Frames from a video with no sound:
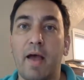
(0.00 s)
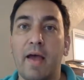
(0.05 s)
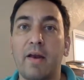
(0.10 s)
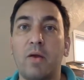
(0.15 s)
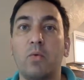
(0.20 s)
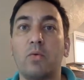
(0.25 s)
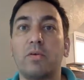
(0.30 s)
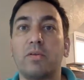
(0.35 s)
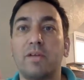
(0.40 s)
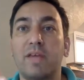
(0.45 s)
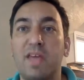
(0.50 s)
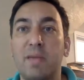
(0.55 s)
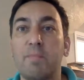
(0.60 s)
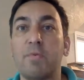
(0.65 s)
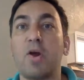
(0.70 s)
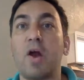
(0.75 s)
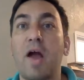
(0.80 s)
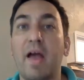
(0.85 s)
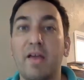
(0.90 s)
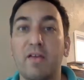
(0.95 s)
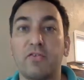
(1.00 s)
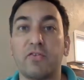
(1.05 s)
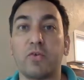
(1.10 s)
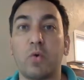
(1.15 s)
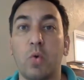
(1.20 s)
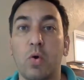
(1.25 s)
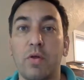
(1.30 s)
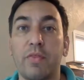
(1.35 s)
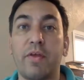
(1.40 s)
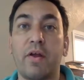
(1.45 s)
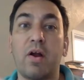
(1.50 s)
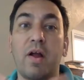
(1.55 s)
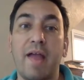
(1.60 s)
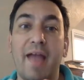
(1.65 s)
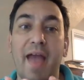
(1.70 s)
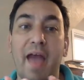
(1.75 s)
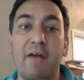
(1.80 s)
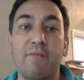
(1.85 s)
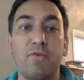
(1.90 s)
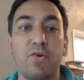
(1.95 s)
I don't keep your highest score there, I
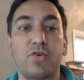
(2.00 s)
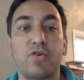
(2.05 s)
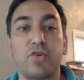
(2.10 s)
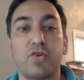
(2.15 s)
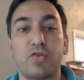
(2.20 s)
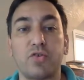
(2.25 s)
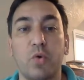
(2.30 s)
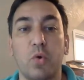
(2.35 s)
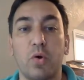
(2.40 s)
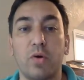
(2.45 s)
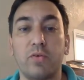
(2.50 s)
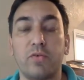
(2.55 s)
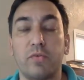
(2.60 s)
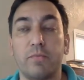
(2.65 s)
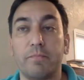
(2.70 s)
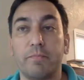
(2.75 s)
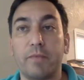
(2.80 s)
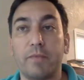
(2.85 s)
average your scores.